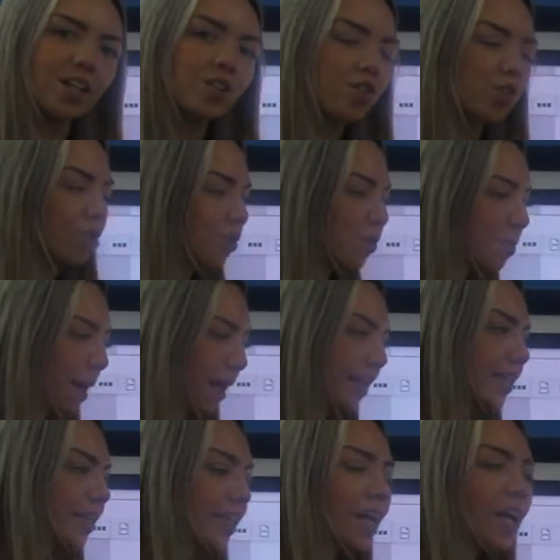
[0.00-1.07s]
to
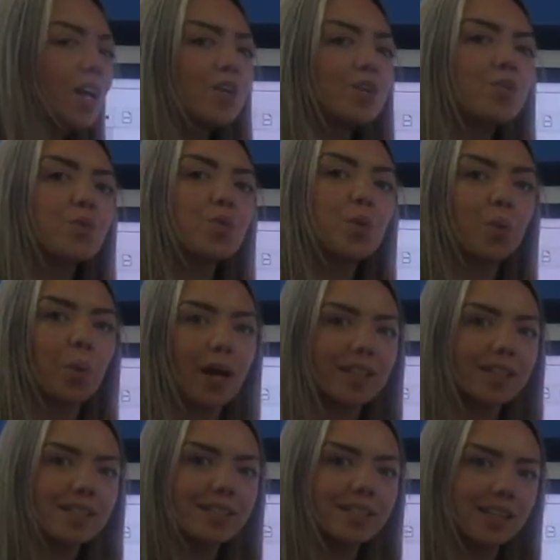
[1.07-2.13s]
make
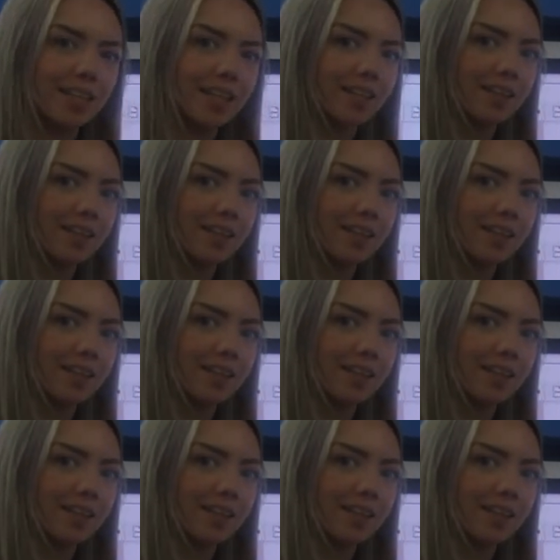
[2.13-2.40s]
20? Very